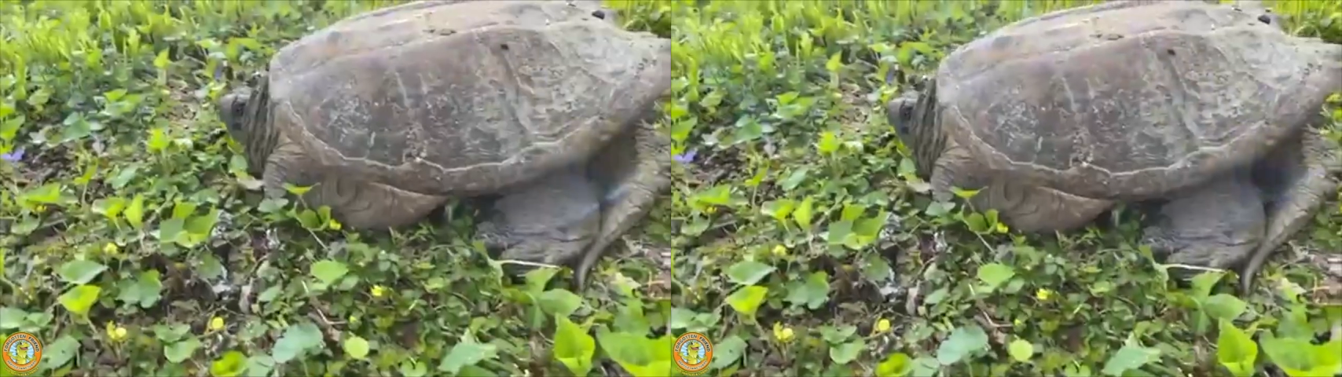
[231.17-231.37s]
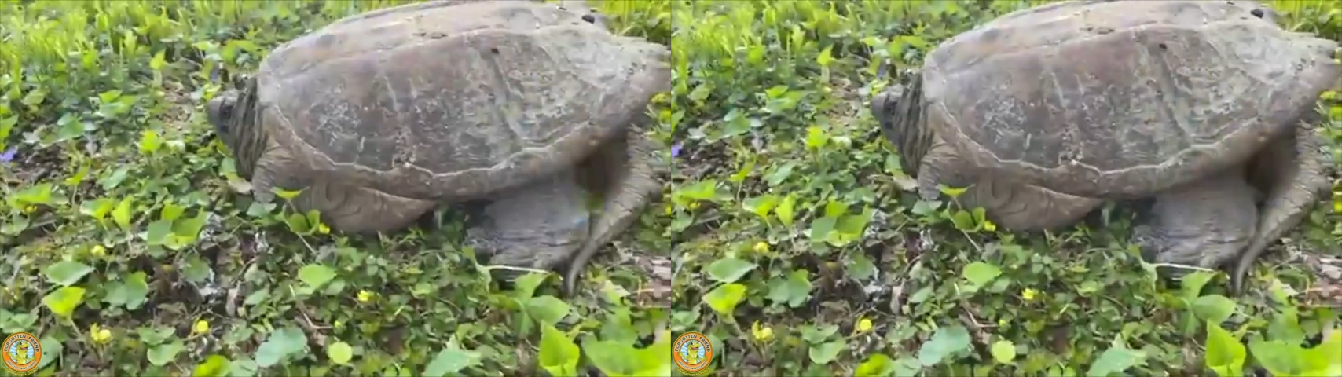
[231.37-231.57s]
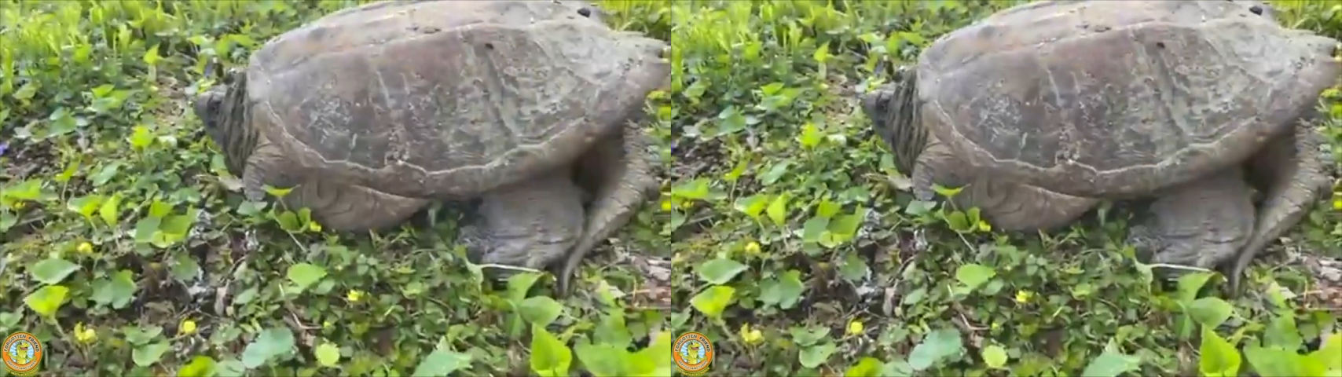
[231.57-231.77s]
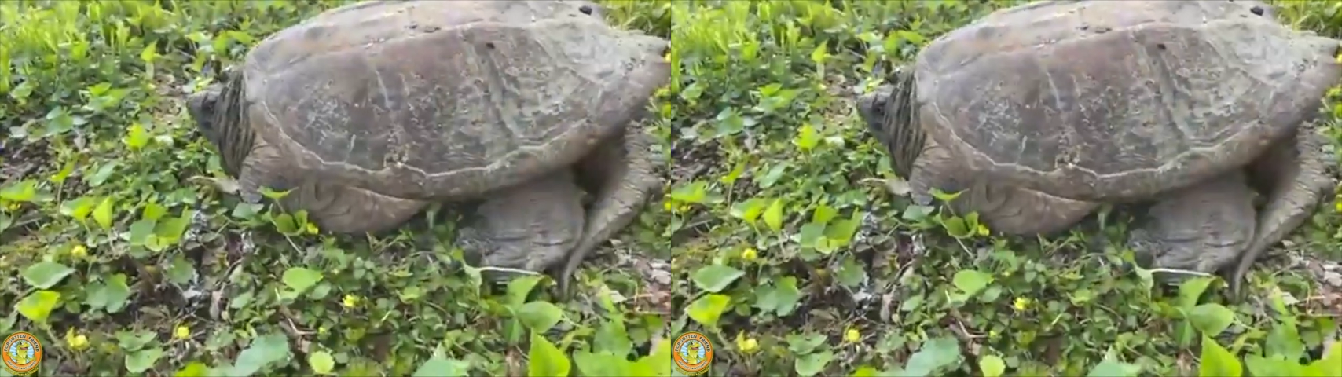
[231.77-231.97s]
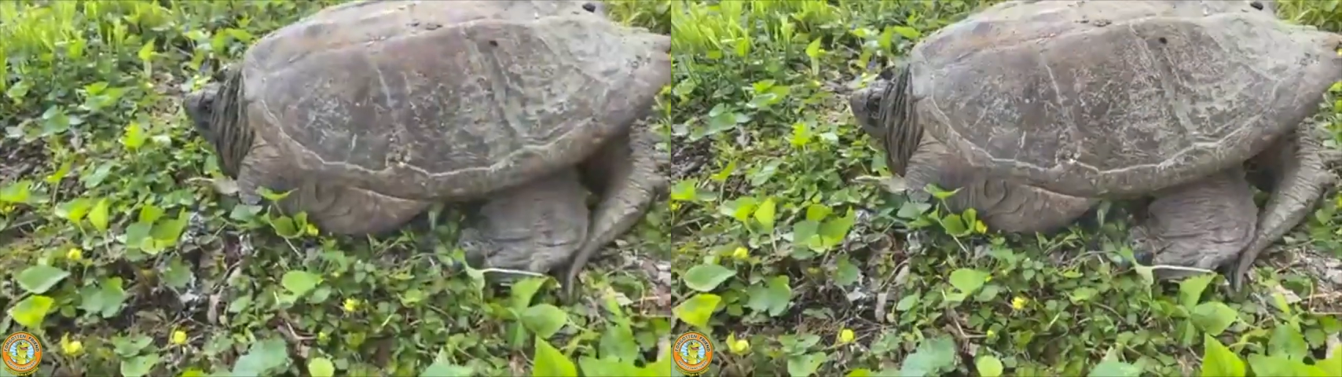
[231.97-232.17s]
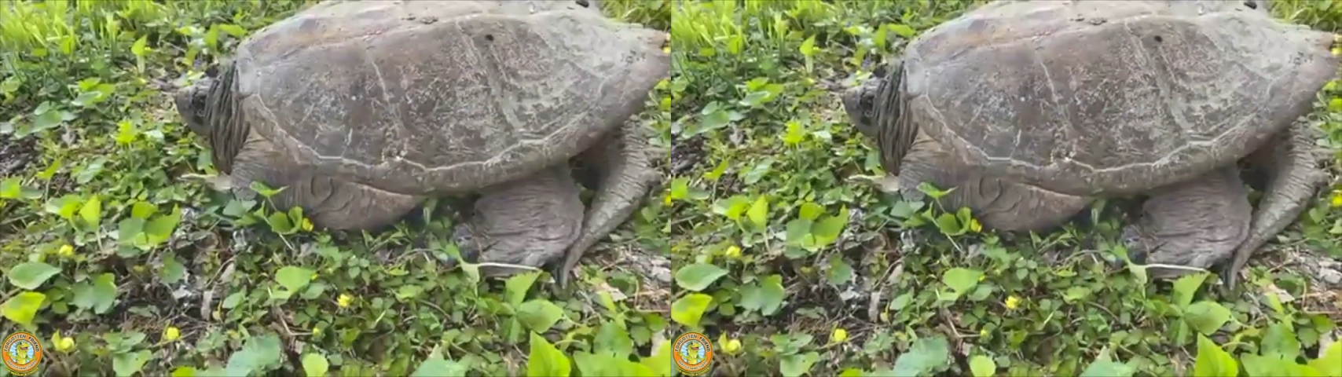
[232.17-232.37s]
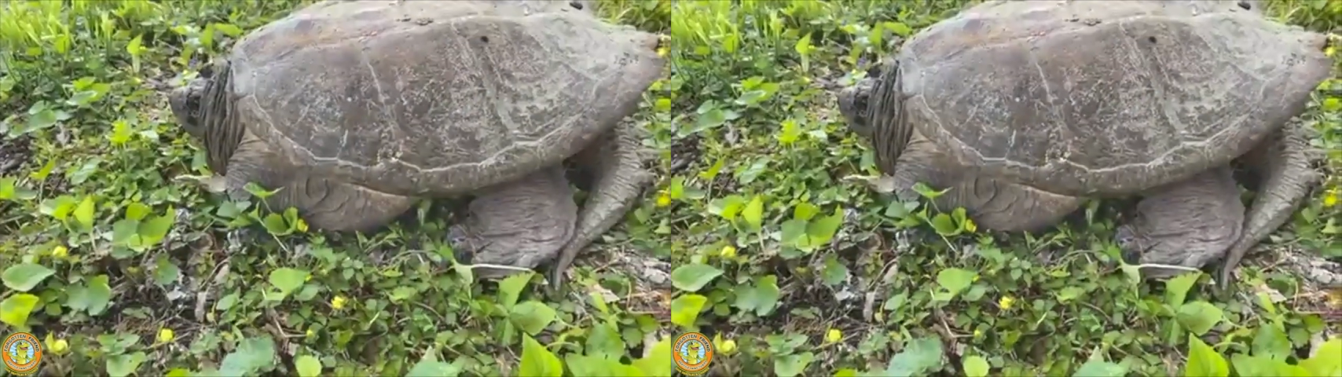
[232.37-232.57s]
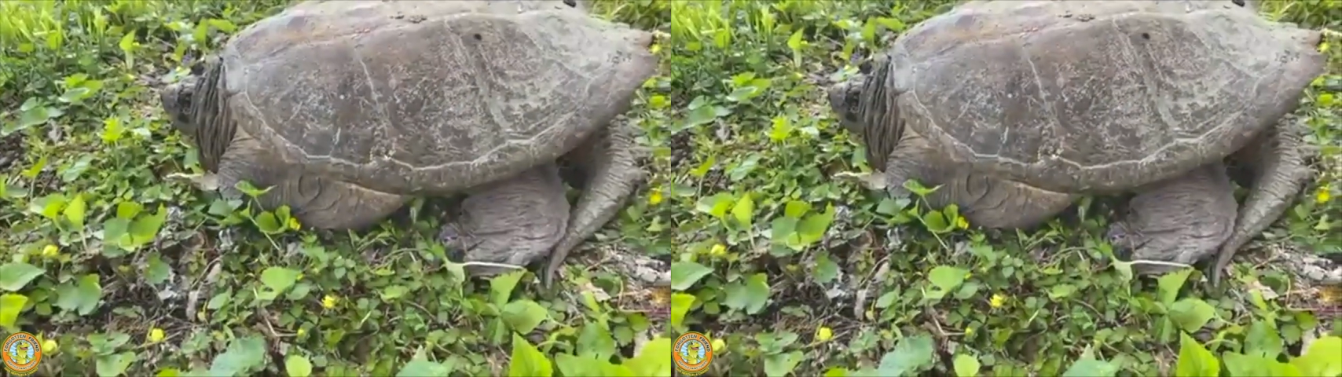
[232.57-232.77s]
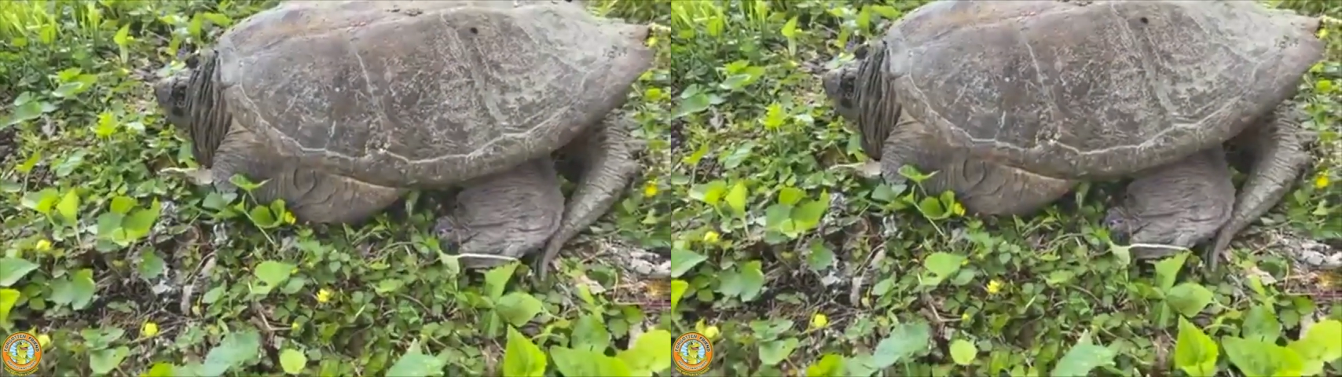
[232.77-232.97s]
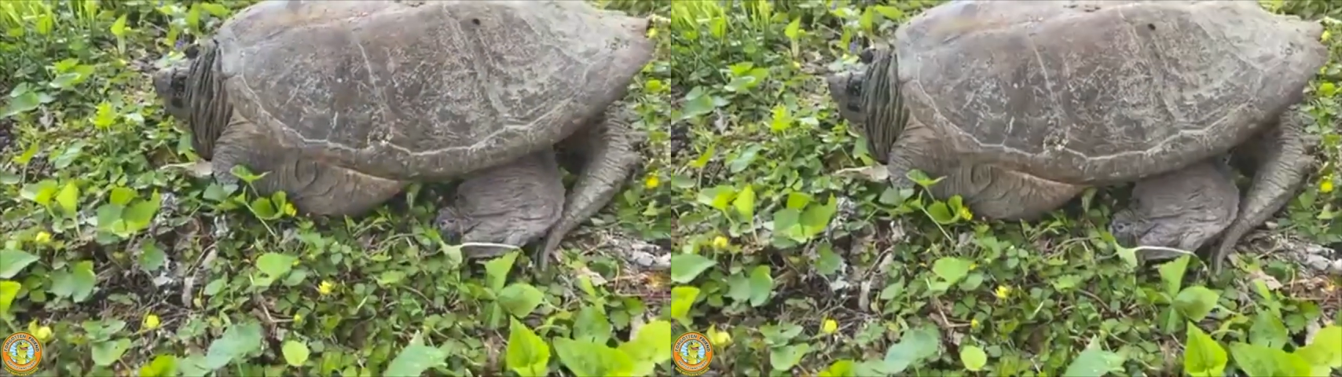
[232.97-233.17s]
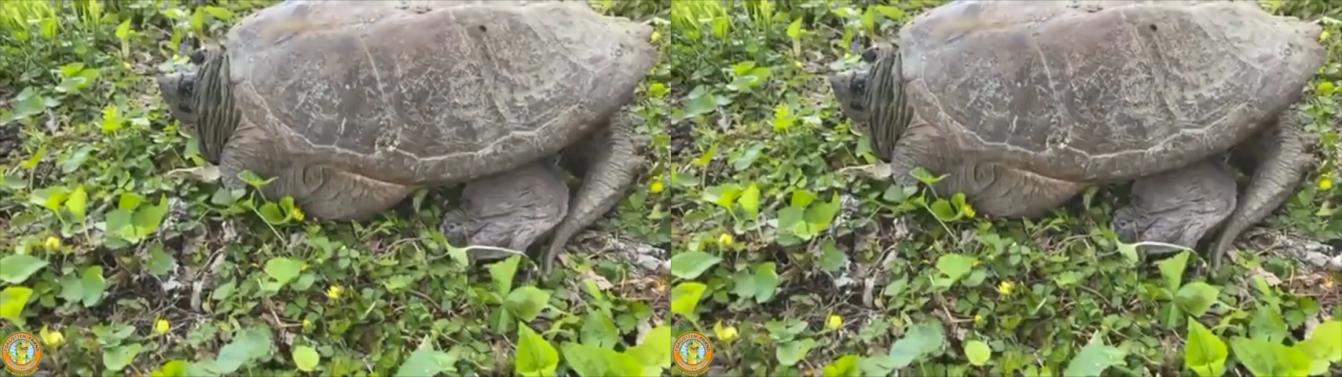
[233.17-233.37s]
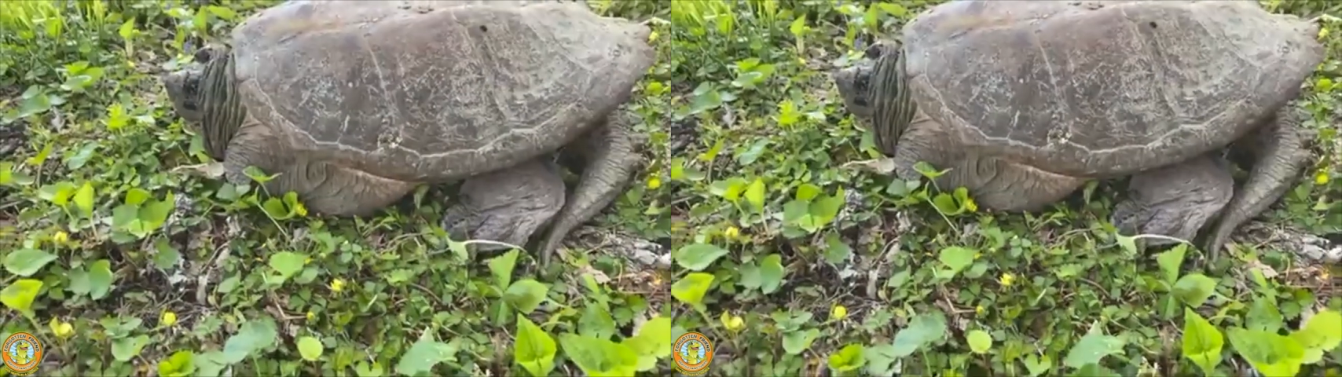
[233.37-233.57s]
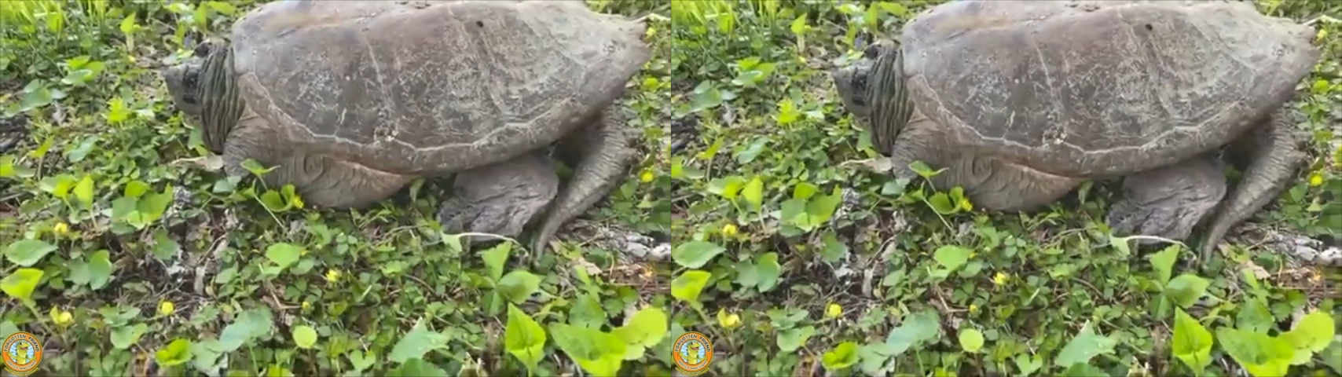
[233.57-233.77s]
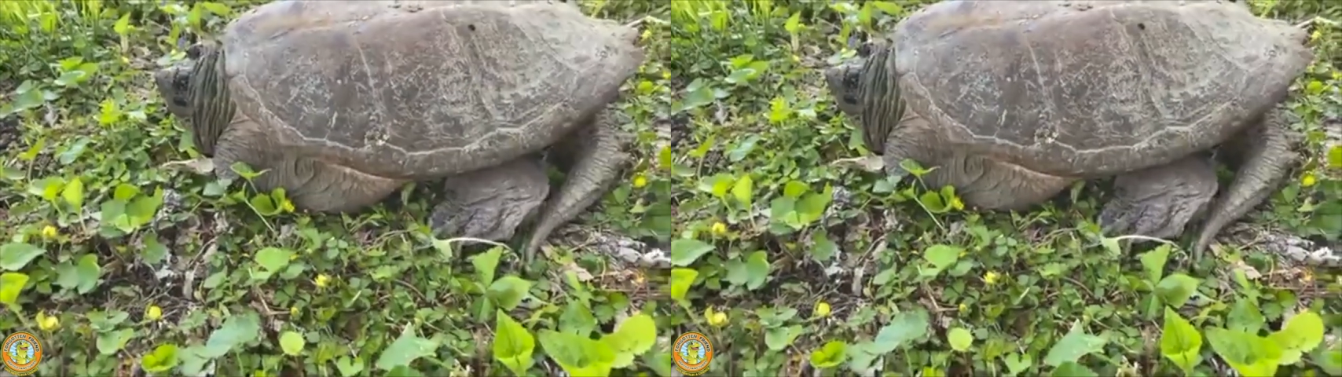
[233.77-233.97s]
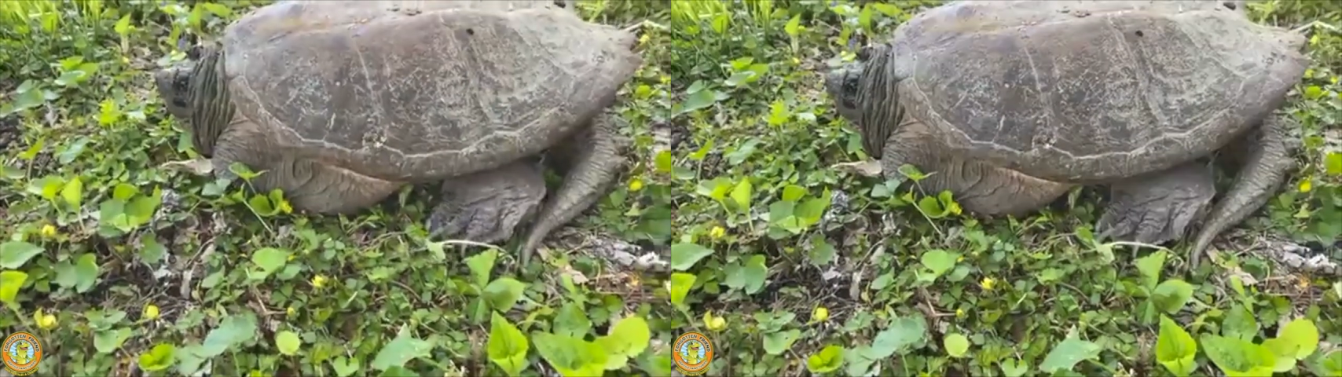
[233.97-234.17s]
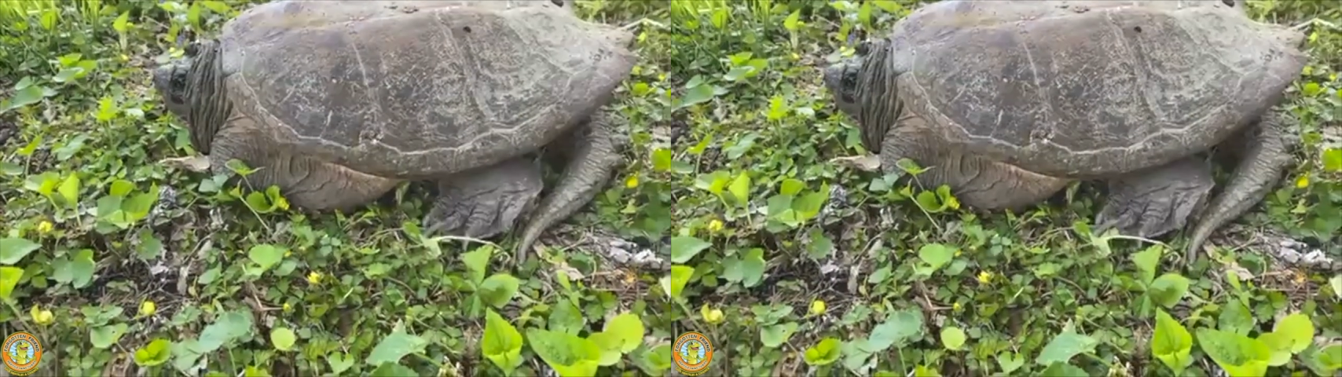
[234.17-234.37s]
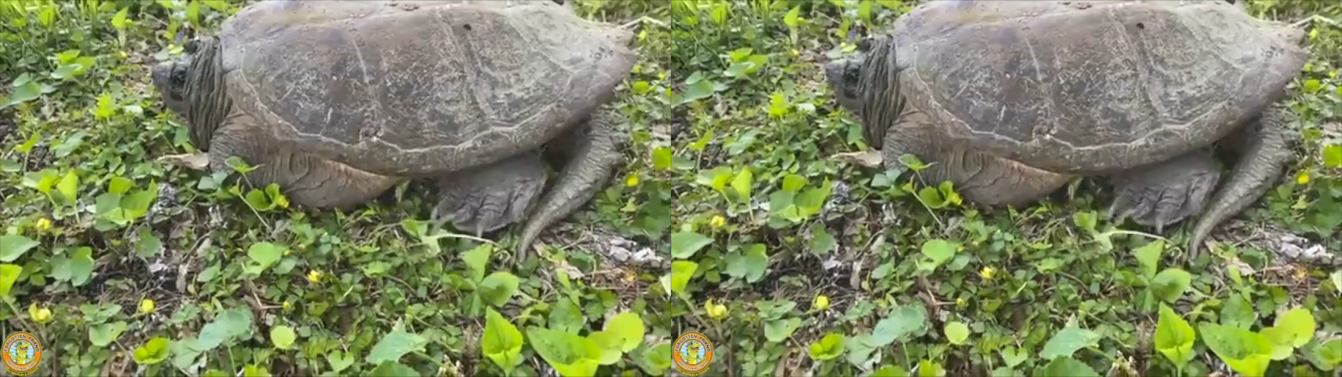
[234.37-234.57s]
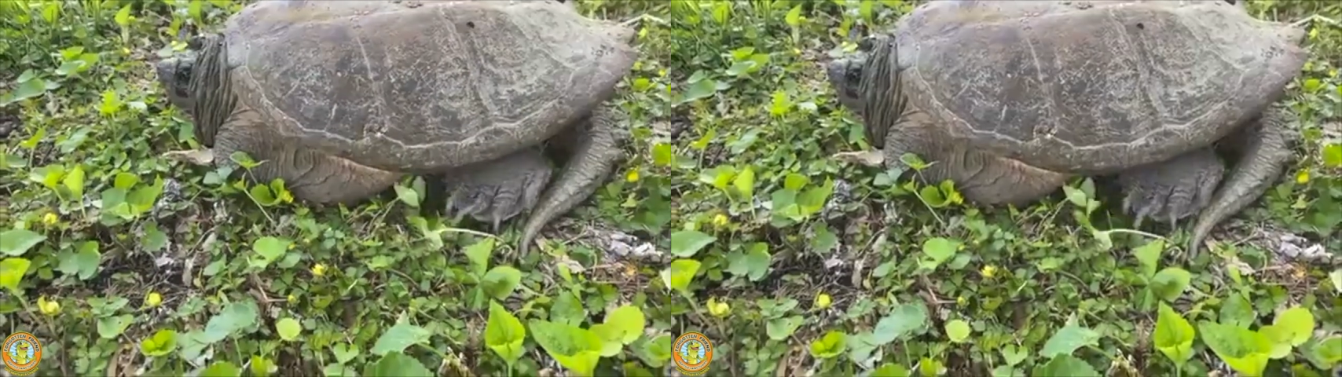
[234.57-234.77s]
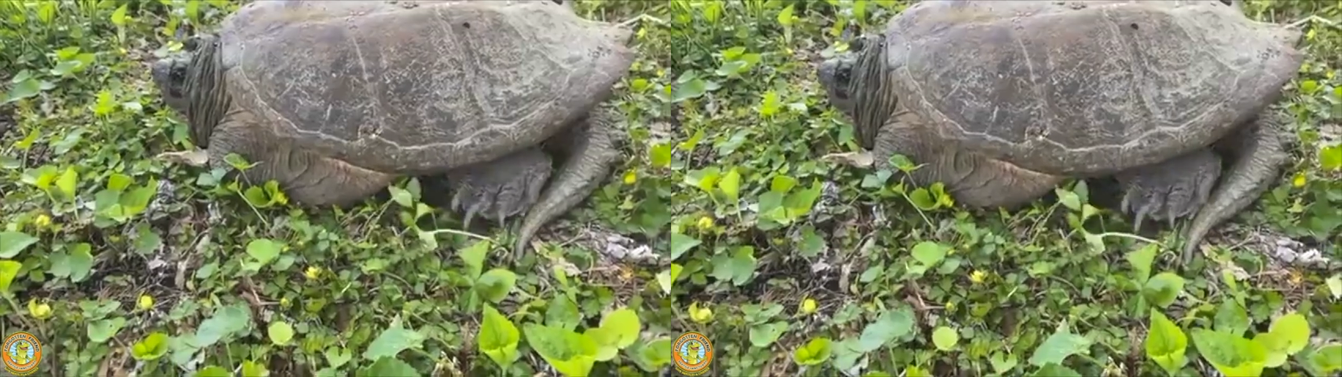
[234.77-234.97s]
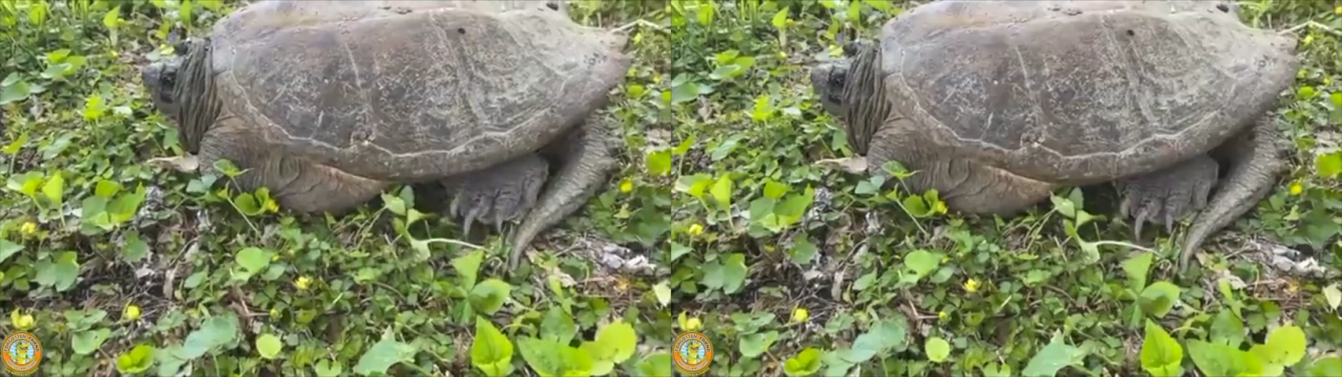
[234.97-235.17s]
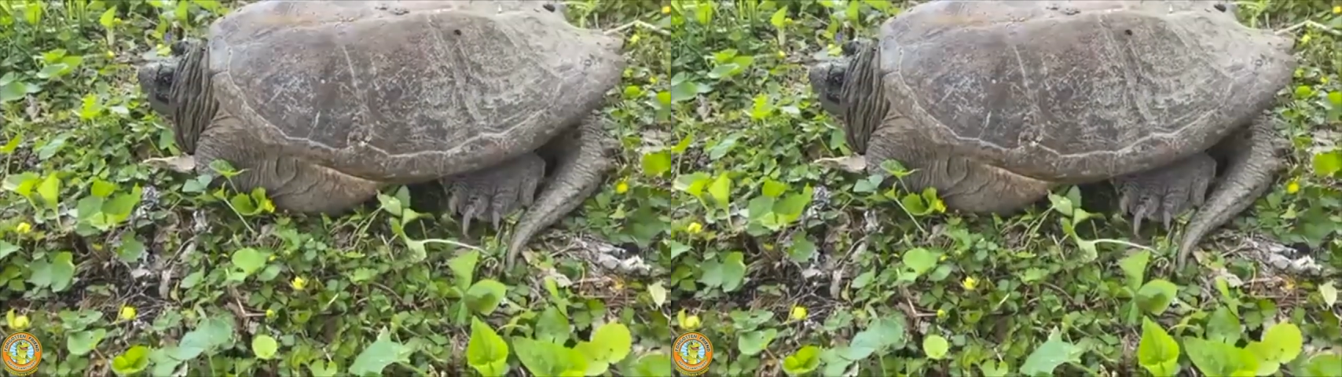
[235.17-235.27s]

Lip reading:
(no speaker visible)